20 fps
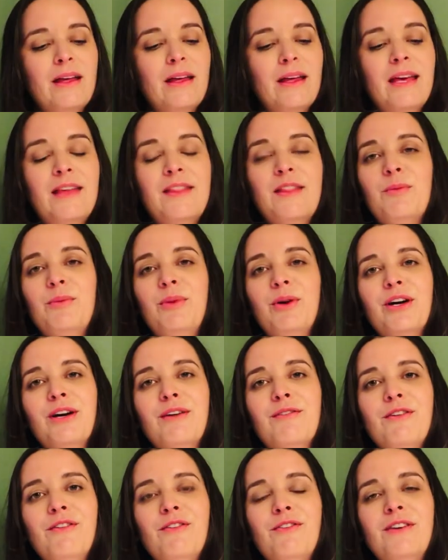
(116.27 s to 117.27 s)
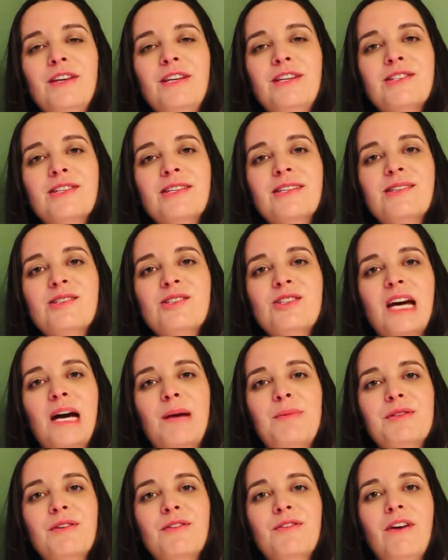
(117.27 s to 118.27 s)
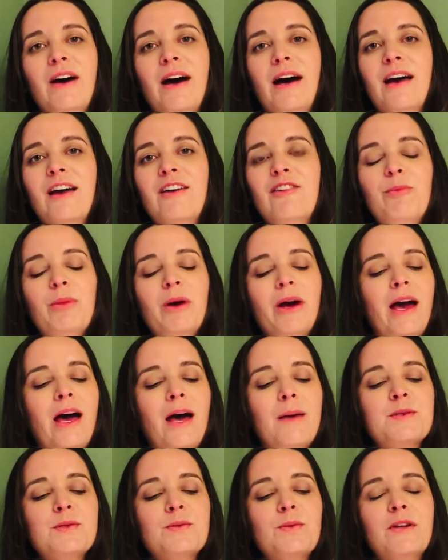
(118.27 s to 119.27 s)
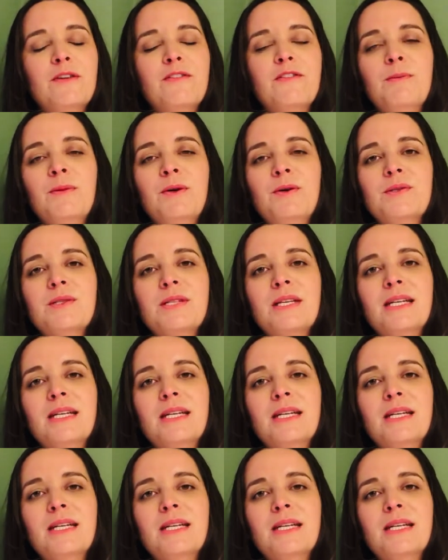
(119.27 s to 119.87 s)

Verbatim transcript: In the book of Ephesians, chapter 5, perhaps one of the most